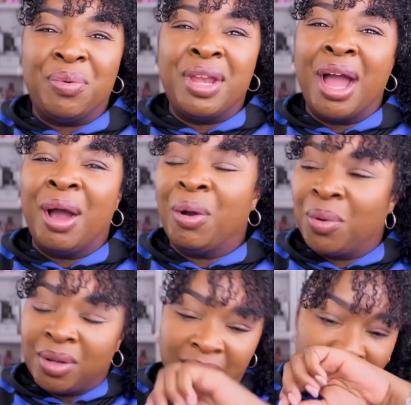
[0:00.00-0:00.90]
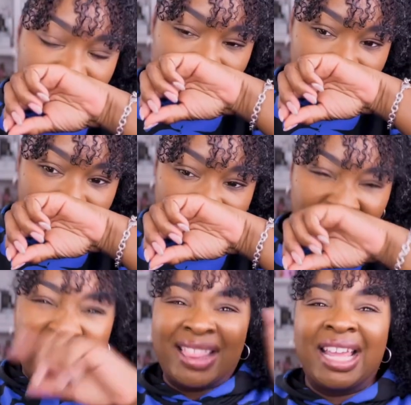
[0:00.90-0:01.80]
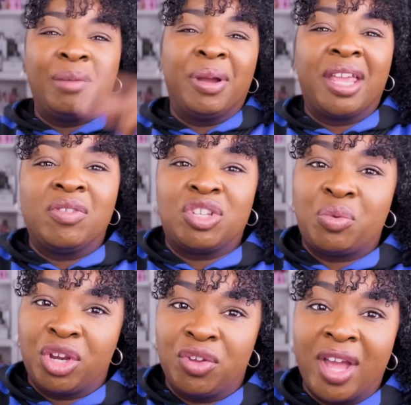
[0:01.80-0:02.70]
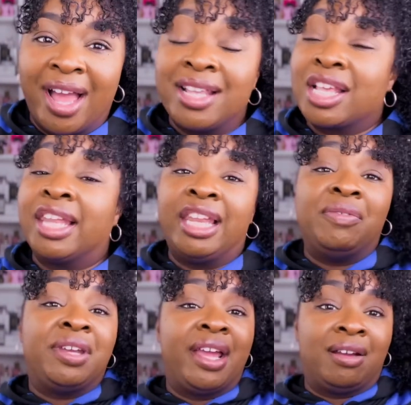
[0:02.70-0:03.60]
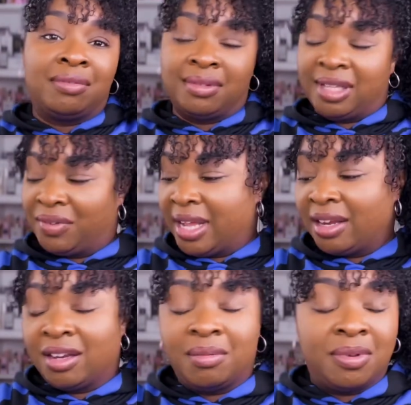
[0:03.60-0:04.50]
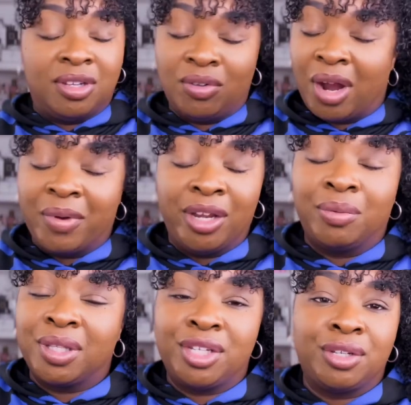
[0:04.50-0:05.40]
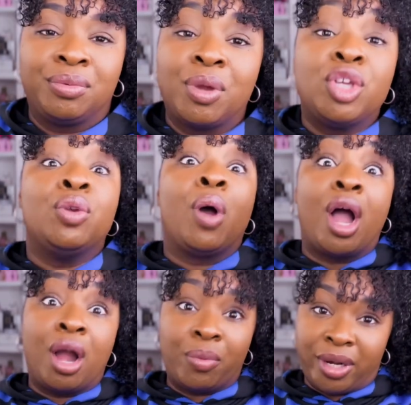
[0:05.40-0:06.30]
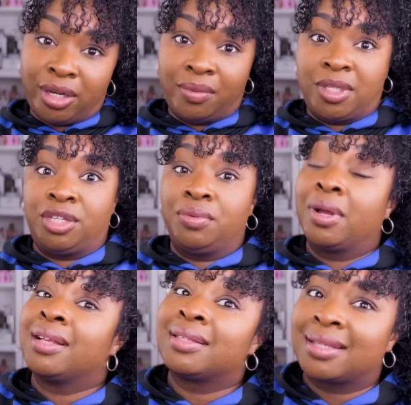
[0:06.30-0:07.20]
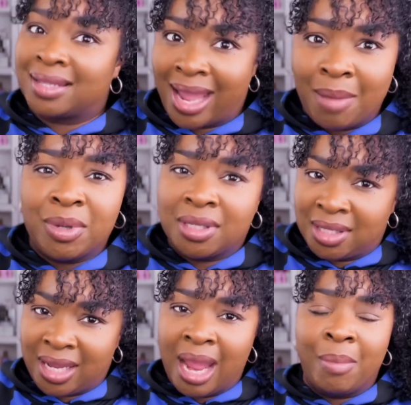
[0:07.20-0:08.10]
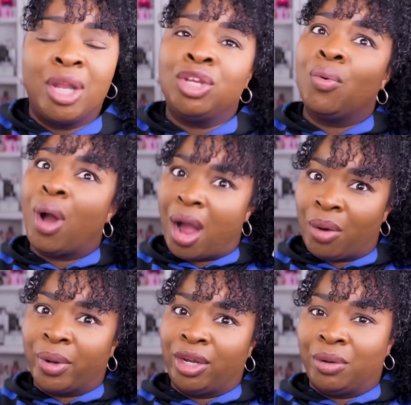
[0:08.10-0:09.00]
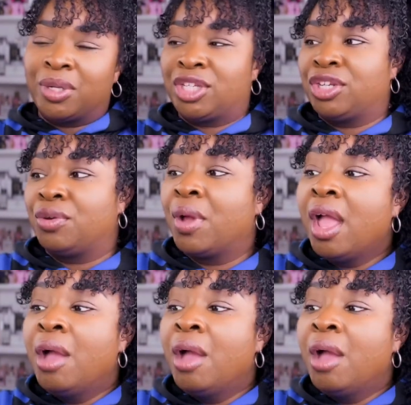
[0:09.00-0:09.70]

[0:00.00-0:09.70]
No, I think I'm going to give it to one of you guys. Leave it down. You already know what to do. You already know what to do because the scammers are scamming. You already know what to do.